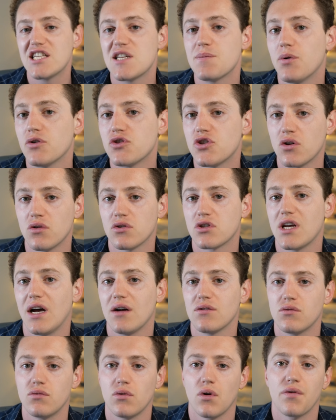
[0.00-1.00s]
just bought Jungle
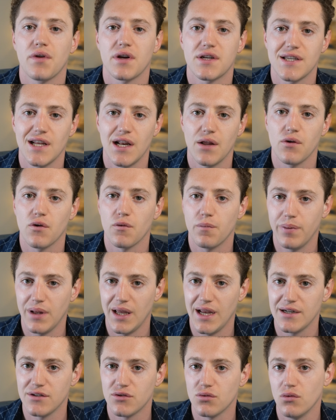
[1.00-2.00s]
Scout Growth Accelerator
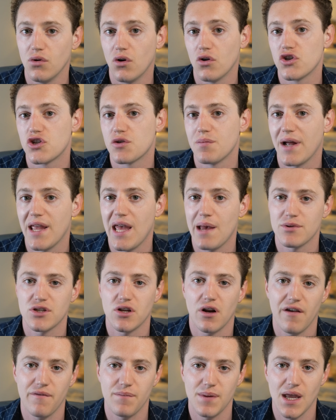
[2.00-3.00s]
plan to launch my
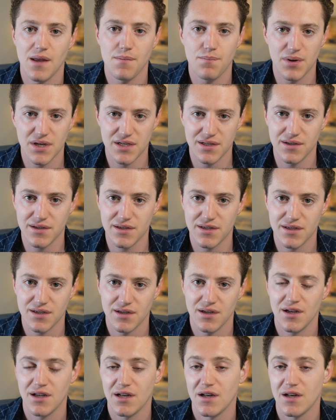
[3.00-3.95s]
Amazon FBA business.